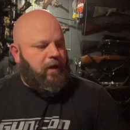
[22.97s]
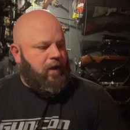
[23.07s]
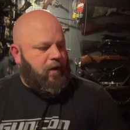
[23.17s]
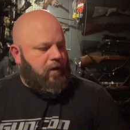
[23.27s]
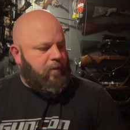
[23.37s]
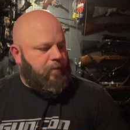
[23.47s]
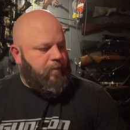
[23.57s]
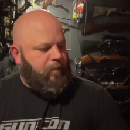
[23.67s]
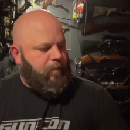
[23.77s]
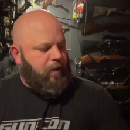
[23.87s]

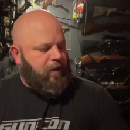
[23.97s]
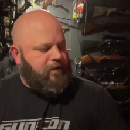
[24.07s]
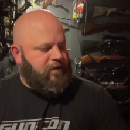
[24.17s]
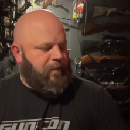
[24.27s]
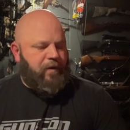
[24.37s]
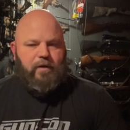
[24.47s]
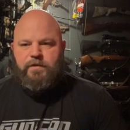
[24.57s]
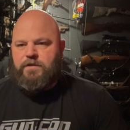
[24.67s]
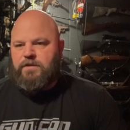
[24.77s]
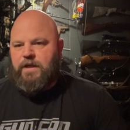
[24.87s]
but some of the
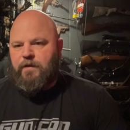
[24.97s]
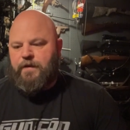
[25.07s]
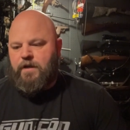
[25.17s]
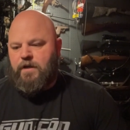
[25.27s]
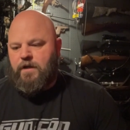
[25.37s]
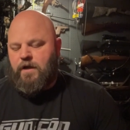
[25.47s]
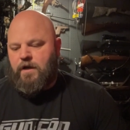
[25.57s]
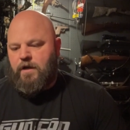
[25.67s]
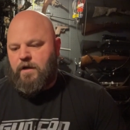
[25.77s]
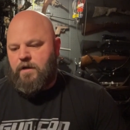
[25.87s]
holsters out there
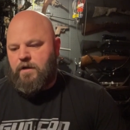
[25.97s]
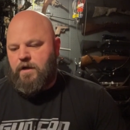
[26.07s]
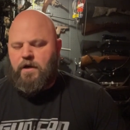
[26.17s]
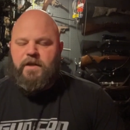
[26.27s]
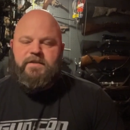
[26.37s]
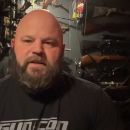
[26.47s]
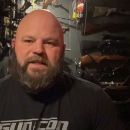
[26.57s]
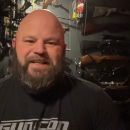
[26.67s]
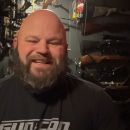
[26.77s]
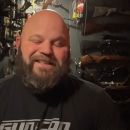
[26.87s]
aren't as
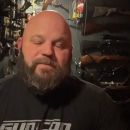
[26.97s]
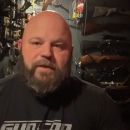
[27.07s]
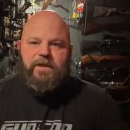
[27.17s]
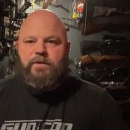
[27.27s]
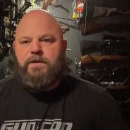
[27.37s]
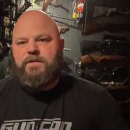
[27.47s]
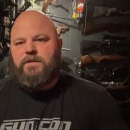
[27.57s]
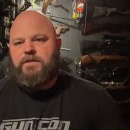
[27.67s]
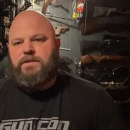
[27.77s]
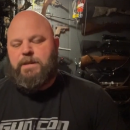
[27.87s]
inconspicuous,
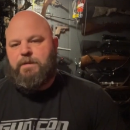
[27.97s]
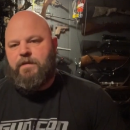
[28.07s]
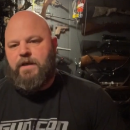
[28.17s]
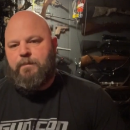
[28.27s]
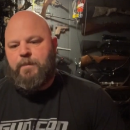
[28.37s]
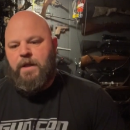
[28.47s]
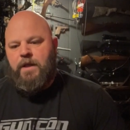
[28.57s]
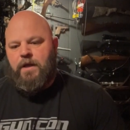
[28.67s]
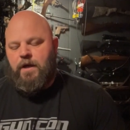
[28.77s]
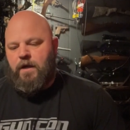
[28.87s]
and some of them
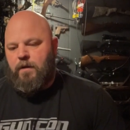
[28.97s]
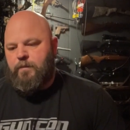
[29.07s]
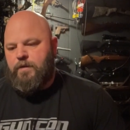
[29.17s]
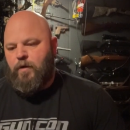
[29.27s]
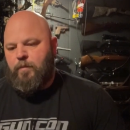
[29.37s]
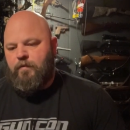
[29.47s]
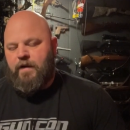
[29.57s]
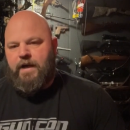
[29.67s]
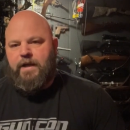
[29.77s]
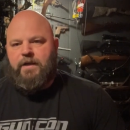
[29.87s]
don't
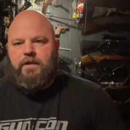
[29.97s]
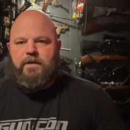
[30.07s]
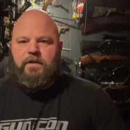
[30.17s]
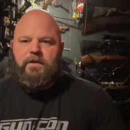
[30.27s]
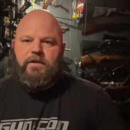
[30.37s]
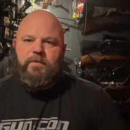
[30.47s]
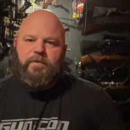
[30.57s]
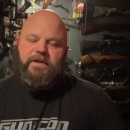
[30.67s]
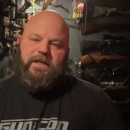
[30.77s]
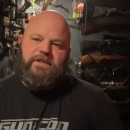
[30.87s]
provide
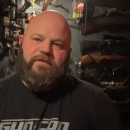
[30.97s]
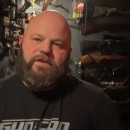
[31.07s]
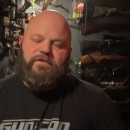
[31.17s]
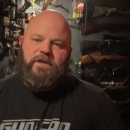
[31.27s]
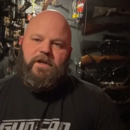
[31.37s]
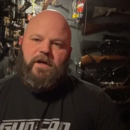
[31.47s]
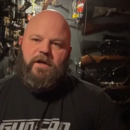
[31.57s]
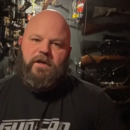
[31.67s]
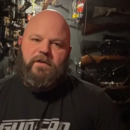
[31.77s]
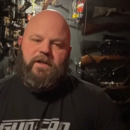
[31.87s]
protection for the trigger
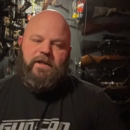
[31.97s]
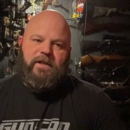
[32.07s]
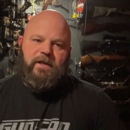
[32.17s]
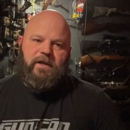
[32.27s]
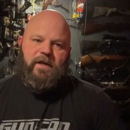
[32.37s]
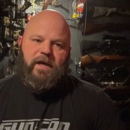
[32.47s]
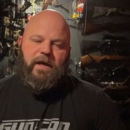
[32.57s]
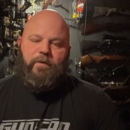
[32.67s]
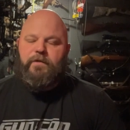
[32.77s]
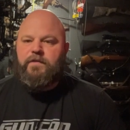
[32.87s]
guard that
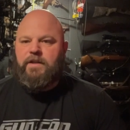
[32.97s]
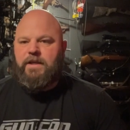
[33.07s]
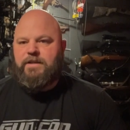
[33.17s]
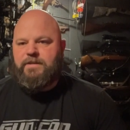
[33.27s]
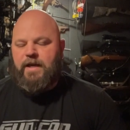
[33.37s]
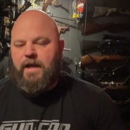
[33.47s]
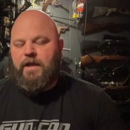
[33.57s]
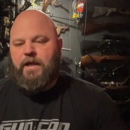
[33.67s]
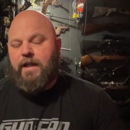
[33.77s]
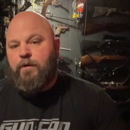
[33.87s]
I would think is
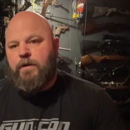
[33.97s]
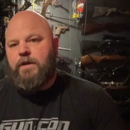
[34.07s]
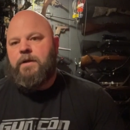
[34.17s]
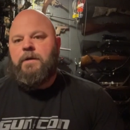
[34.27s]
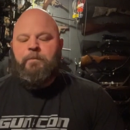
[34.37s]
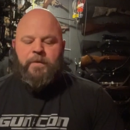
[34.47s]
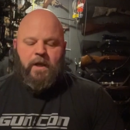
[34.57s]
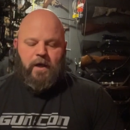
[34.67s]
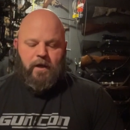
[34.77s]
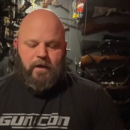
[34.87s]
adequate.
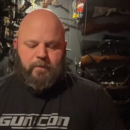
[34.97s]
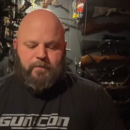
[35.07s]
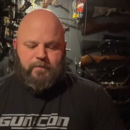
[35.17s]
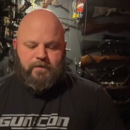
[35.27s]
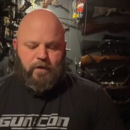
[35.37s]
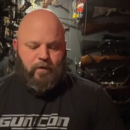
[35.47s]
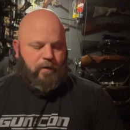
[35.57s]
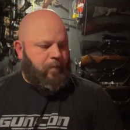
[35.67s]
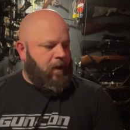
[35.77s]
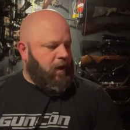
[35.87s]
So